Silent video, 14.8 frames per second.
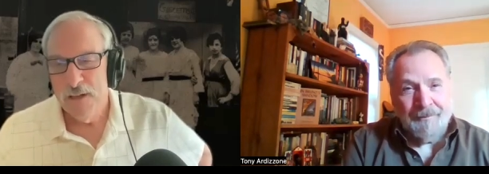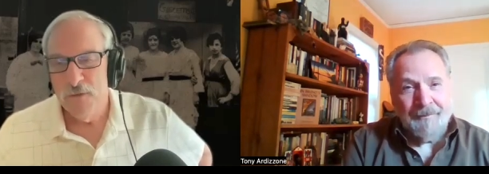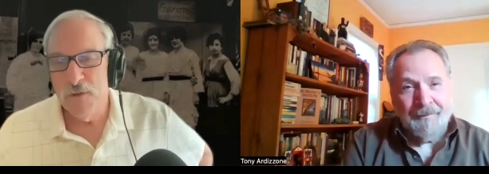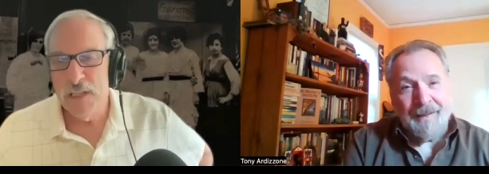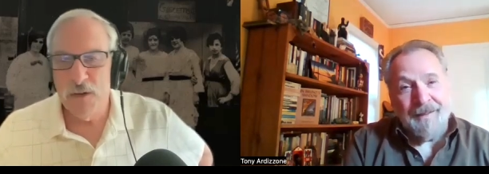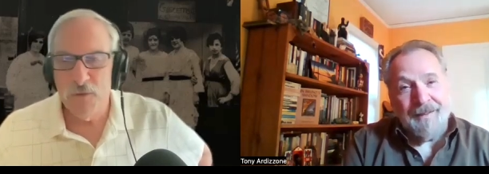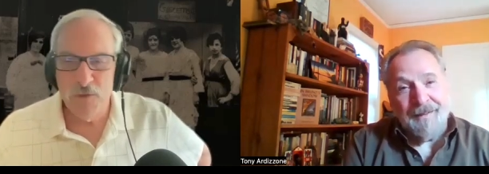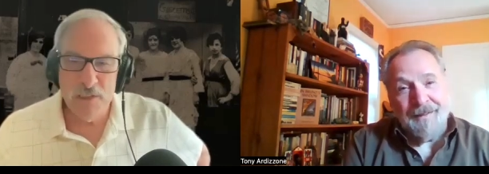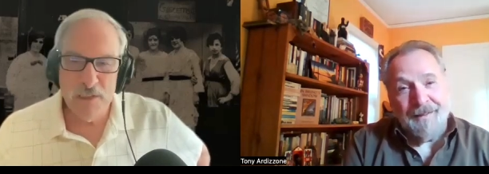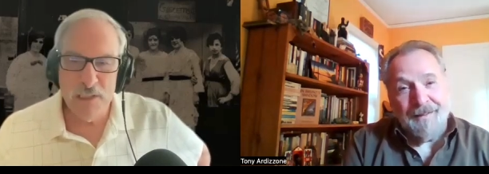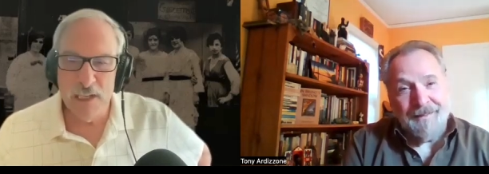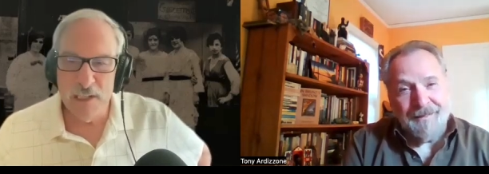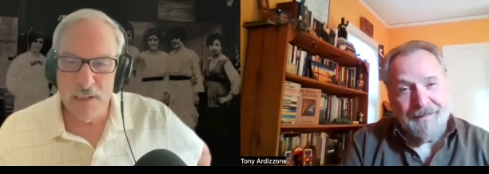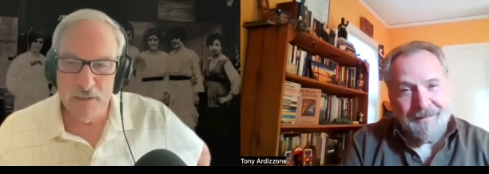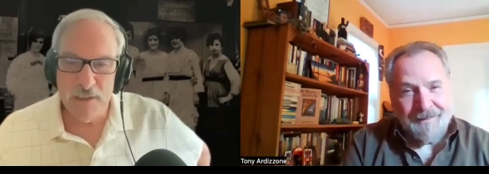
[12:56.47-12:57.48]
Speaker 1: Well, uh-huh. that was
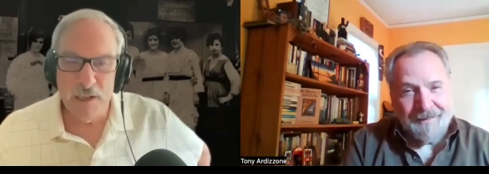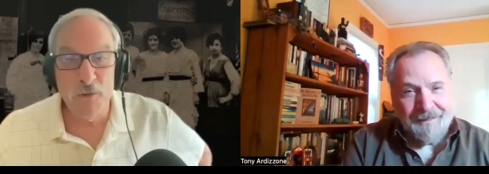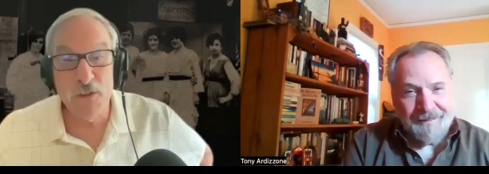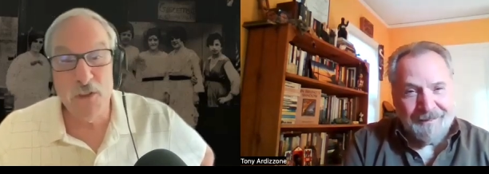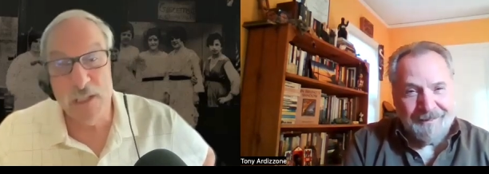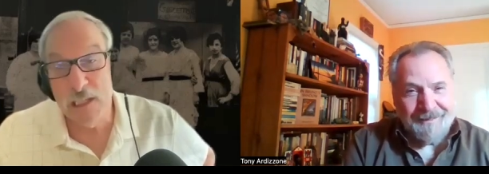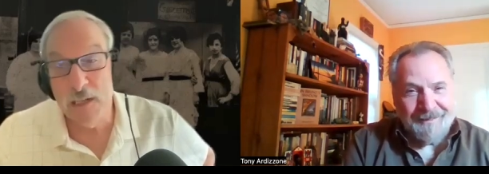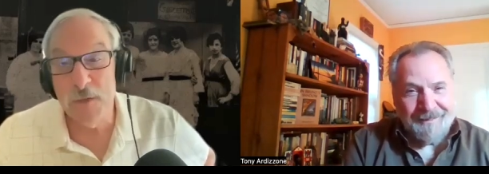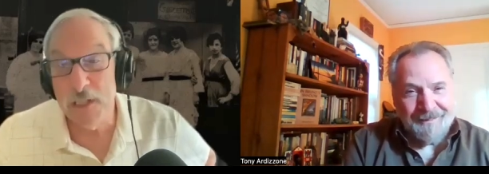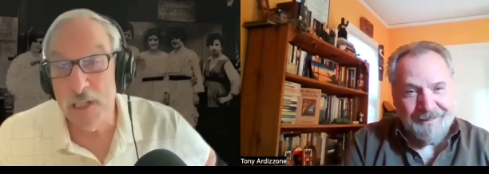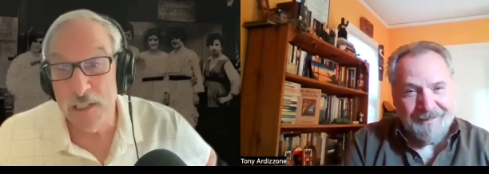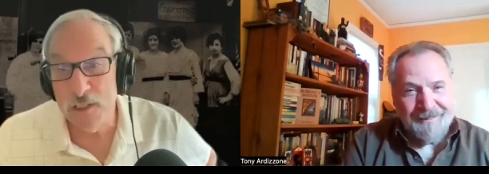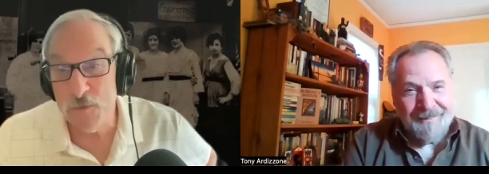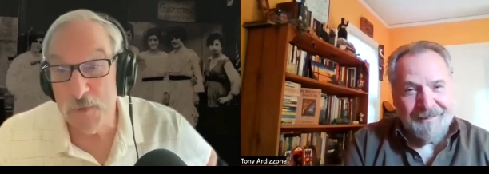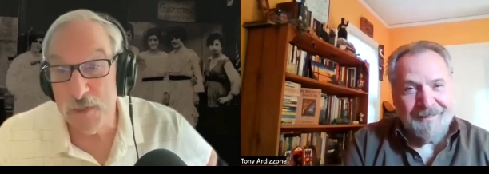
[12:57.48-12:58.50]
like that was our lemon
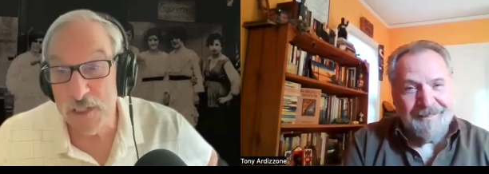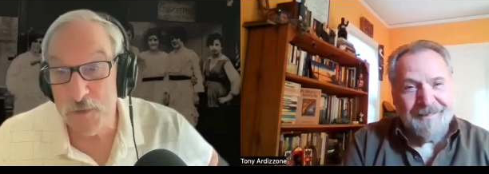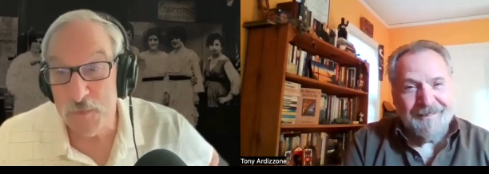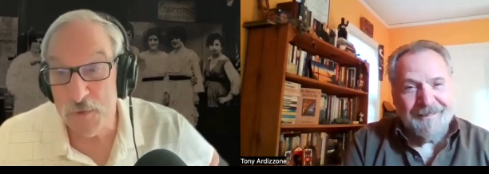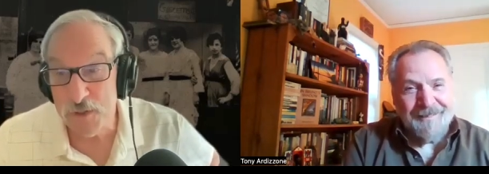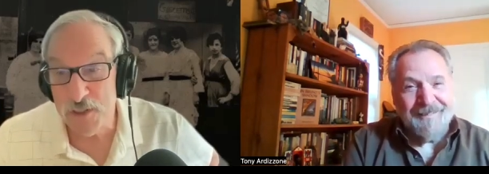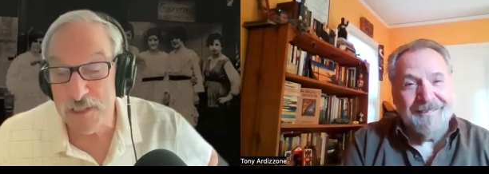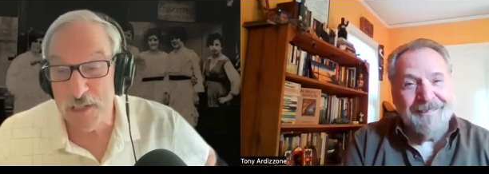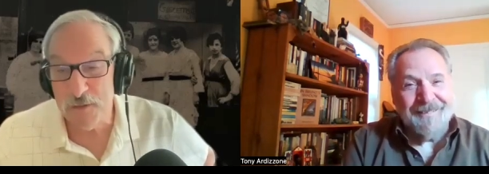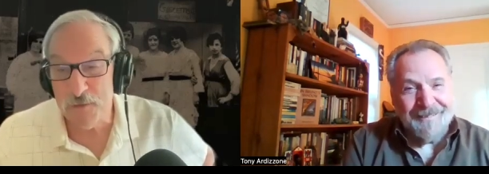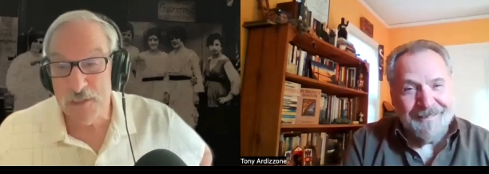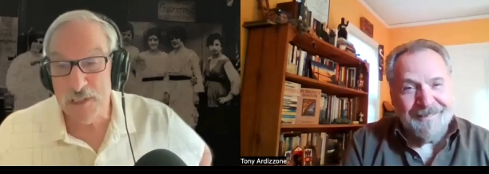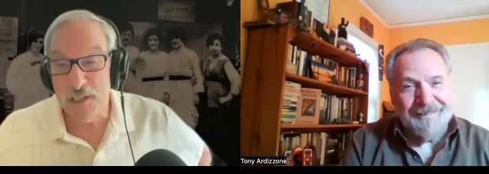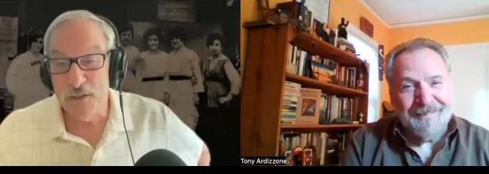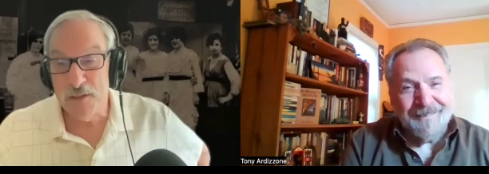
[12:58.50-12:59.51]
ice place because that
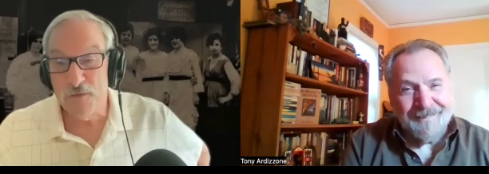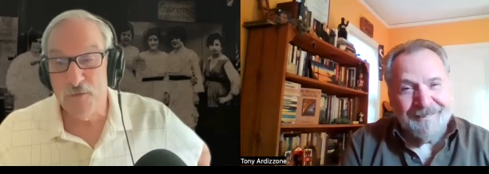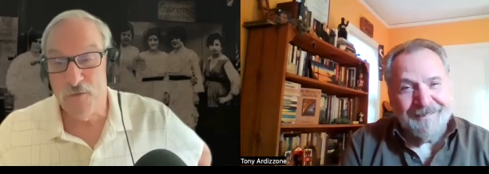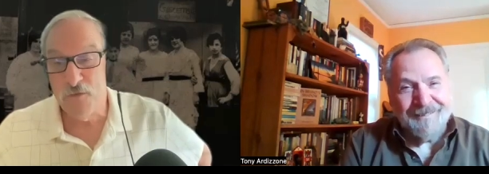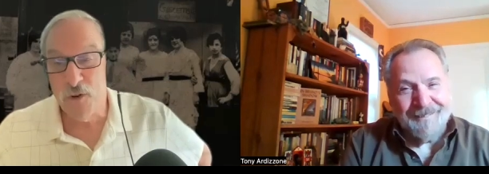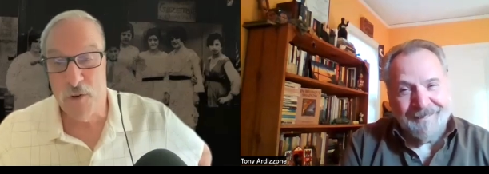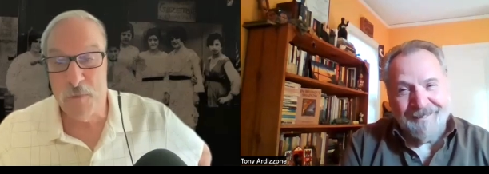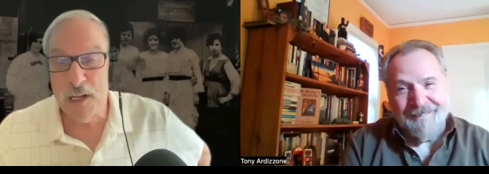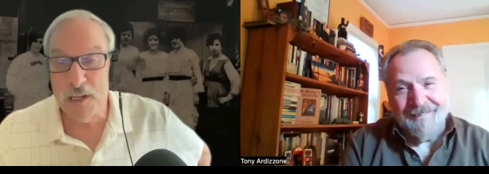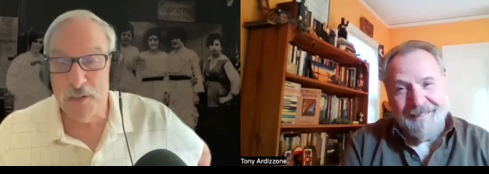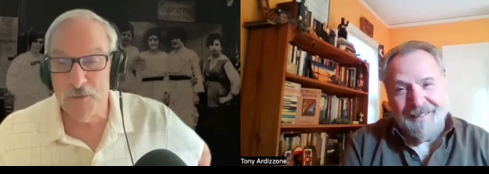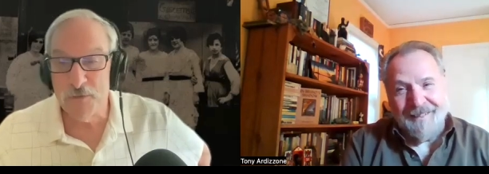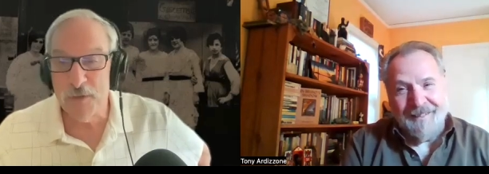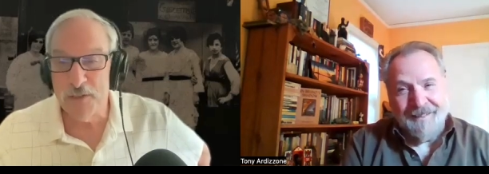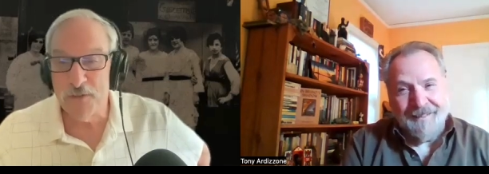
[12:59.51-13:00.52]
was like four blocks
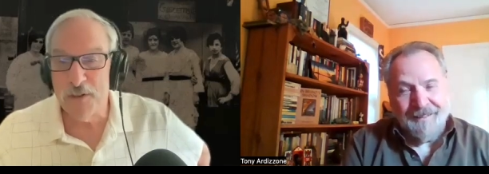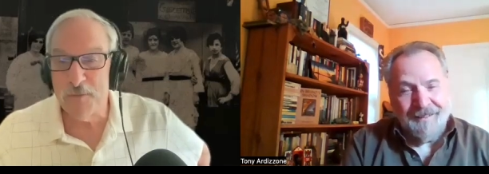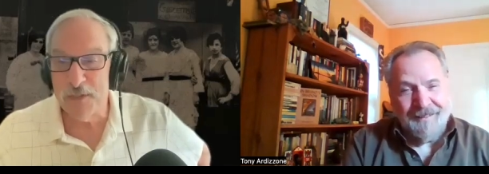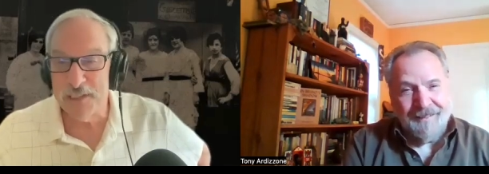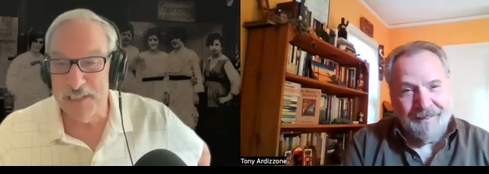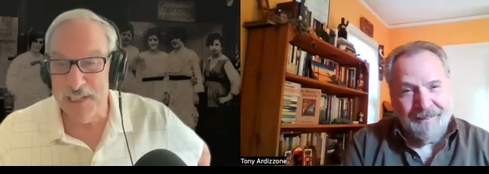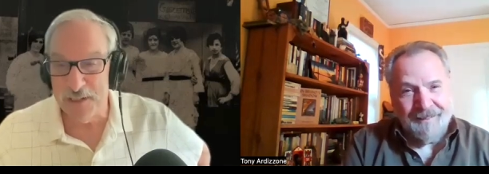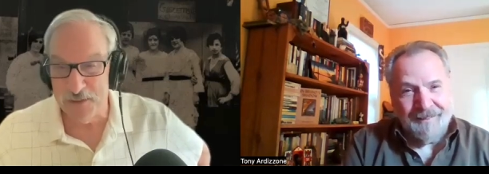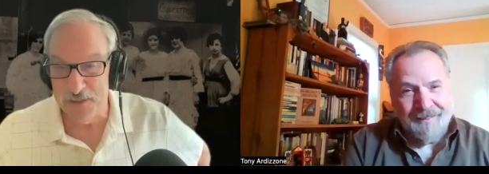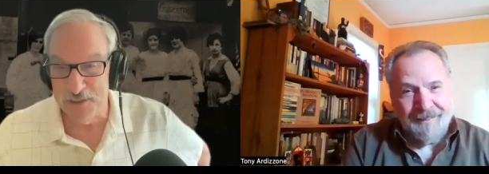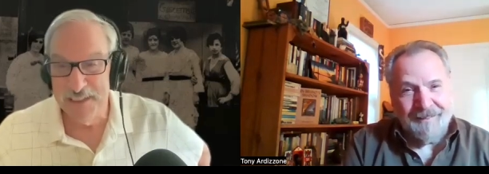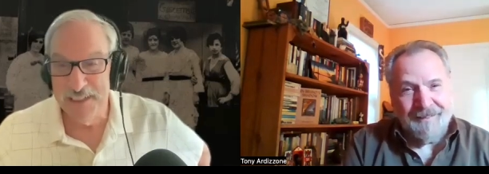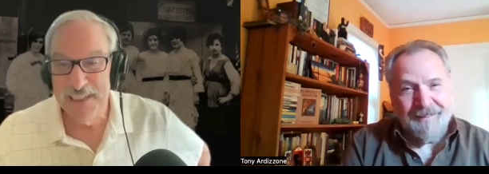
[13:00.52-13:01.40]
from my grandmother's house.